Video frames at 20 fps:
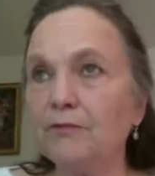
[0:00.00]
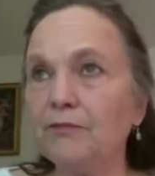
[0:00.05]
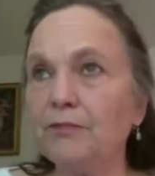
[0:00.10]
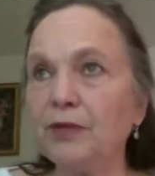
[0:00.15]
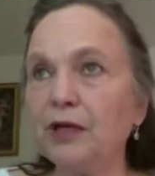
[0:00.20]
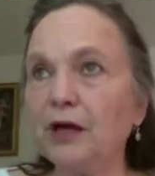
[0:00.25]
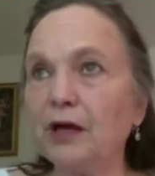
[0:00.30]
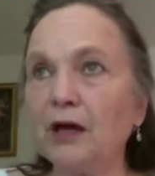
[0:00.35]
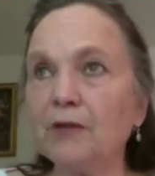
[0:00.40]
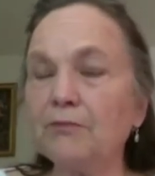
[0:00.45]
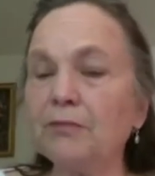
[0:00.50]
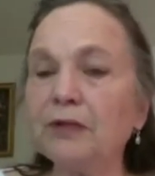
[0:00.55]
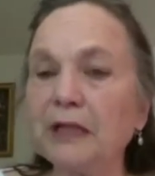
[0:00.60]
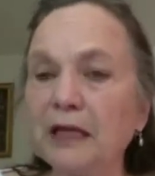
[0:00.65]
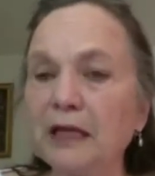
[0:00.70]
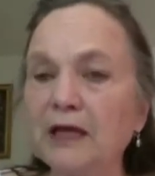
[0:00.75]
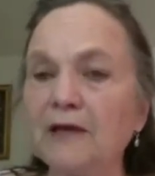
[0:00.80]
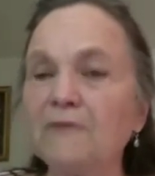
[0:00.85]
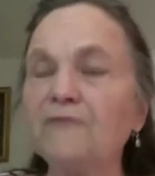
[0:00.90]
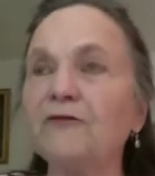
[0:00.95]
beyond
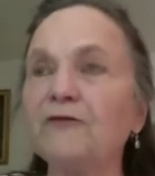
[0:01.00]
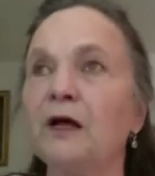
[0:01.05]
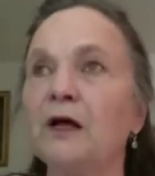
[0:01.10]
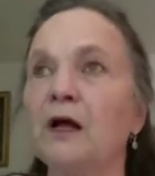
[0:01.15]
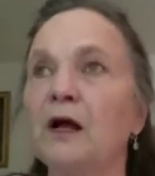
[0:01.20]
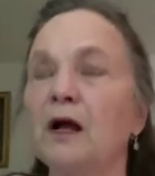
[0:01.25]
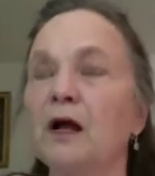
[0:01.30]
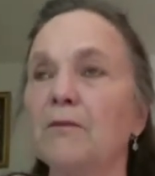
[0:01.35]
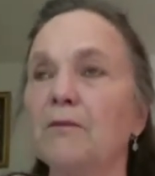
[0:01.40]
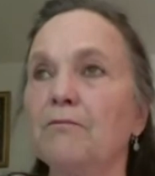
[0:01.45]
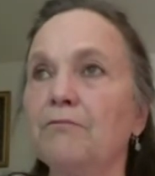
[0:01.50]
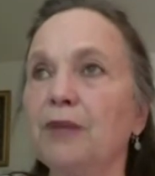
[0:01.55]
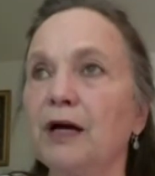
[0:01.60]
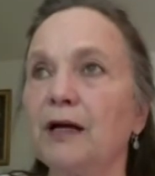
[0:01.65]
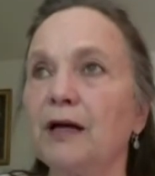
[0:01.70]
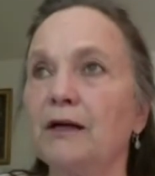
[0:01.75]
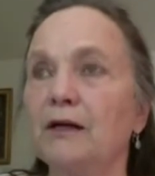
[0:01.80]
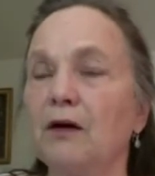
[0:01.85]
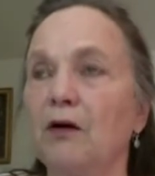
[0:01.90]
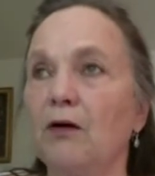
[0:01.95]
belief,
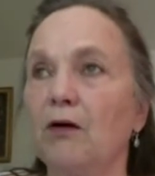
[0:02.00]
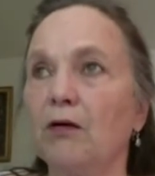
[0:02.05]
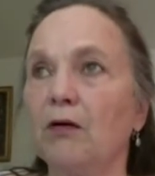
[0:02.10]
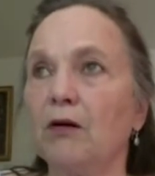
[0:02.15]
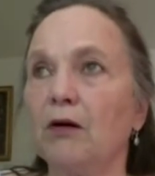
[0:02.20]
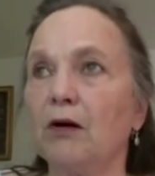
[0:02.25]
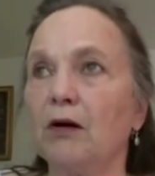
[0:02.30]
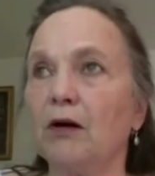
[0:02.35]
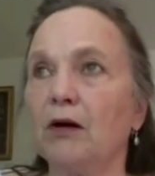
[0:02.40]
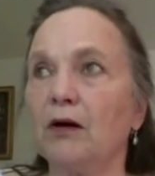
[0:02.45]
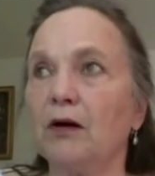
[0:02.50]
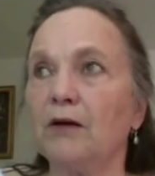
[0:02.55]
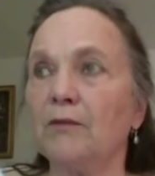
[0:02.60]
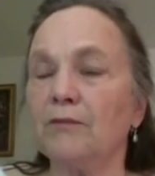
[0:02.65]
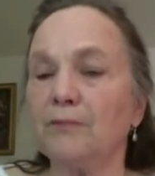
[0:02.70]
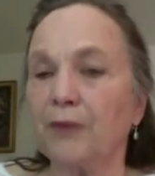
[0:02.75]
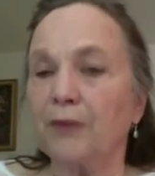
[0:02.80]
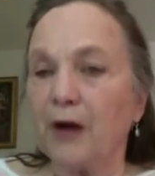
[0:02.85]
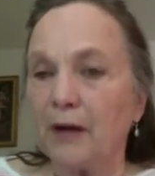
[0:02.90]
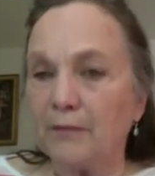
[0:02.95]
but
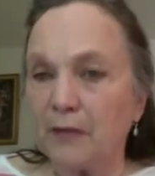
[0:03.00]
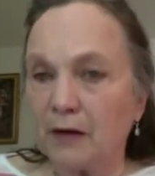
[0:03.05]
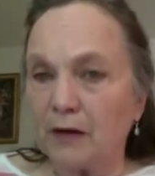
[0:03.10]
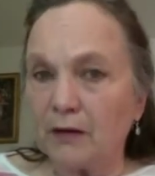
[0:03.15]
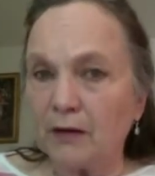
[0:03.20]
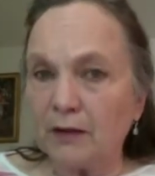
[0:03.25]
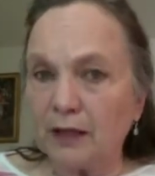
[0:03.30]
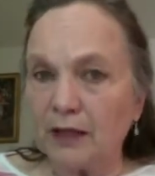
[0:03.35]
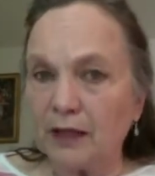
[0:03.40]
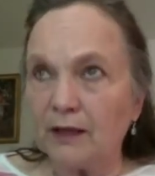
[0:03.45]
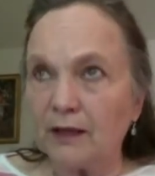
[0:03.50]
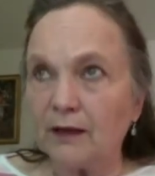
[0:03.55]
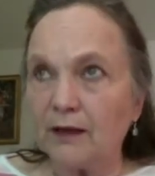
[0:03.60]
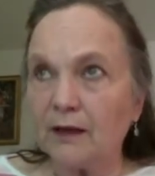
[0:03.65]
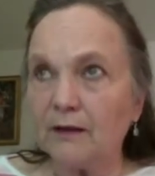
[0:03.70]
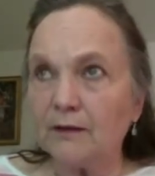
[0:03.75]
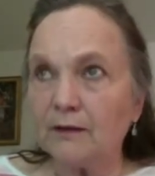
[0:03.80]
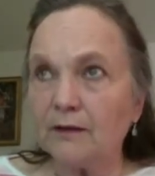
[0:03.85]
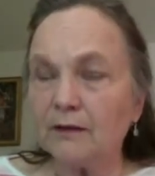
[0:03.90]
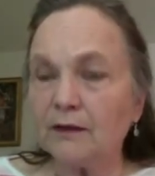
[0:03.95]
primarily
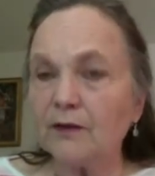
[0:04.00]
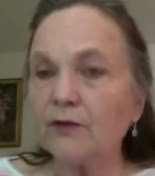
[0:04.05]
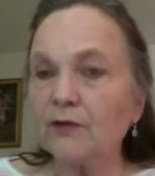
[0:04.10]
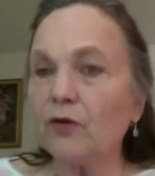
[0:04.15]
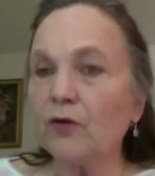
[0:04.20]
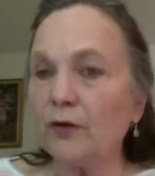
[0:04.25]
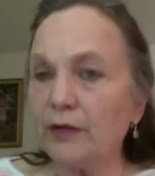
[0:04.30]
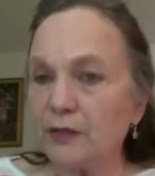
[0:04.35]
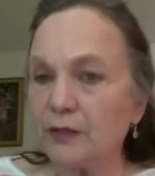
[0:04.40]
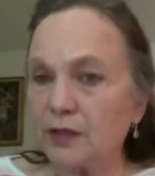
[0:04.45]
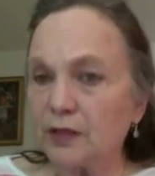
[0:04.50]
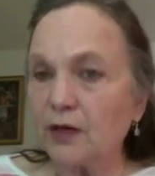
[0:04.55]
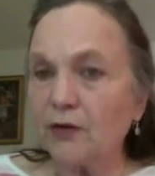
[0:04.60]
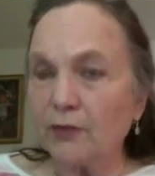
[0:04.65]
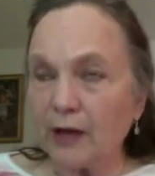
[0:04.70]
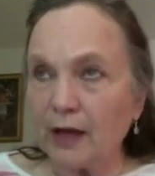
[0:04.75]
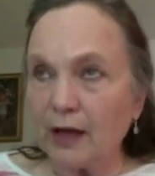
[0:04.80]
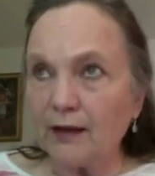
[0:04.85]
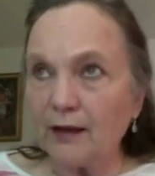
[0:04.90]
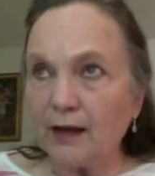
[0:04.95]
they're going to
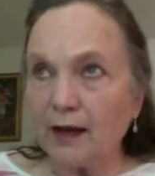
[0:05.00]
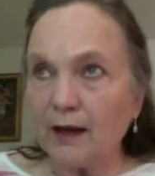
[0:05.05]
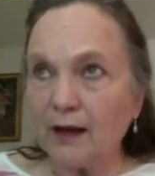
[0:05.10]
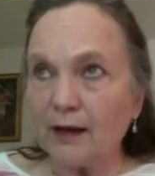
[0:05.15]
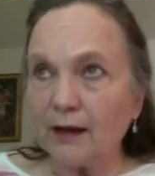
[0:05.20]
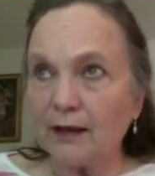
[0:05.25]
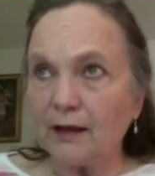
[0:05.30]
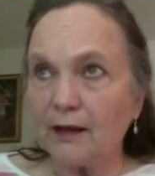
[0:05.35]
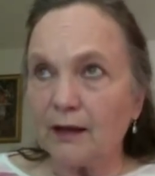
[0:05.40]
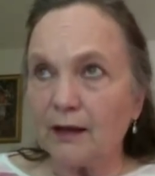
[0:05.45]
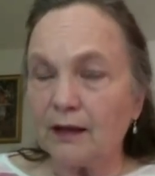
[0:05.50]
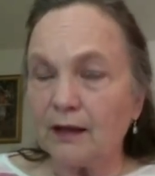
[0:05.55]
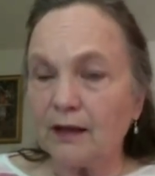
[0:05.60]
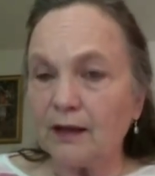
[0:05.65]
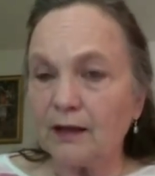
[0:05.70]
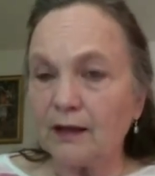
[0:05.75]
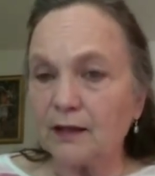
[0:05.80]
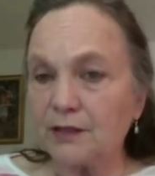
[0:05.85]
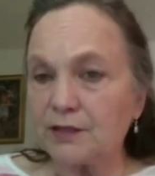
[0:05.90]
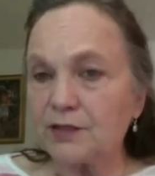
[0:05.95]
go AI
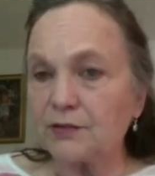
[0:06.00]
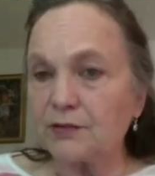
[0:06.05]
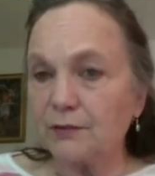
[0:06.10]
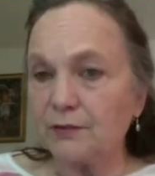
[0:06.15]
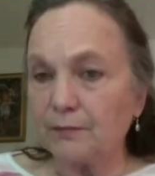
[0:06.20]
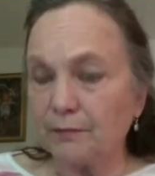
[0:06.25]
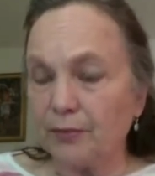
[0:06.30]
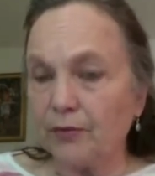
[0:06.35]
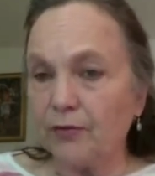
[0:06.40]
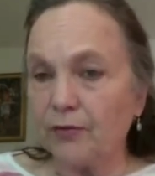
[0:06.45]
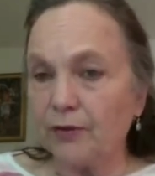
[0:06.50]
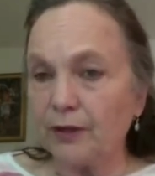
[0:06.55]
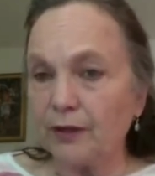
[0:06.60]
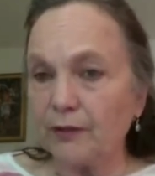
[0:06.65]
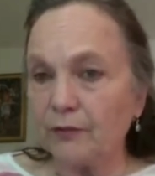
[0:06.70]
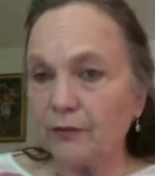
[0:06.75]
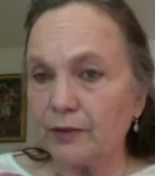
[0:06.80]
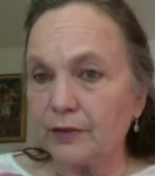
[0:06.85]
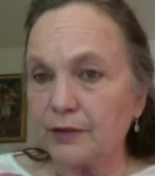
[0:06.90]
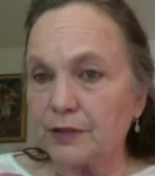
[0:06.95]
at a certain
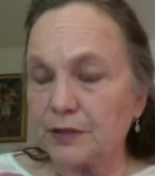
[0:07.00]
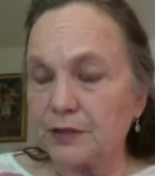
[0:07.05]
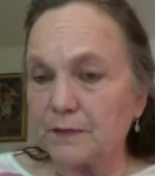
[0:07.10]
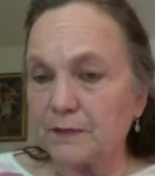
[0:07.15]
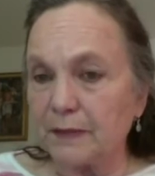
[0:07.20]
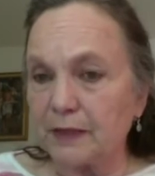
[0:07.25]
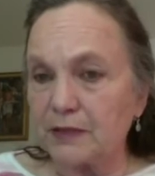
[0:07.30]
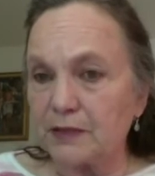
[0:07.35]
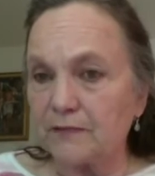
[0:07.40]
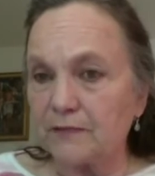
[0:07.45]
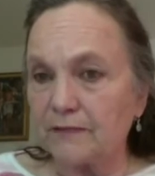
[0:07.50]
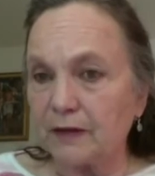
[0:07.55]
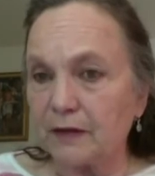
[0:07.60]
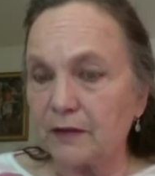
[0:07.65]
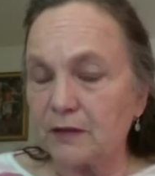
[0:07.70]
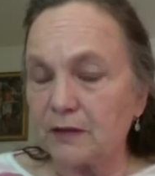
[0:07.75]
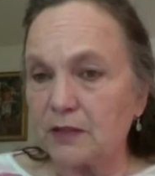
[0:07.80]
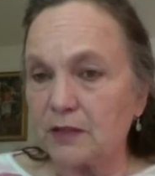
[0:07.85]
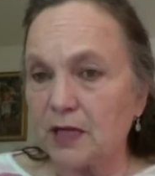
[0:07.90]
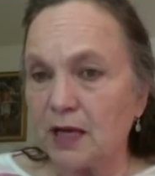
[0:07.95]
point with the space
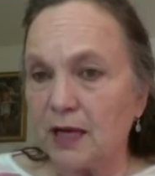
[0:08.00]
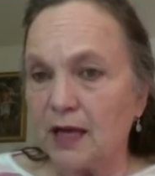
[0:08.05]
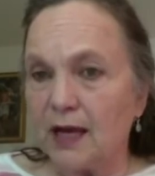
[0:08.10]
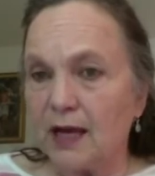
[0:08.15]
fence.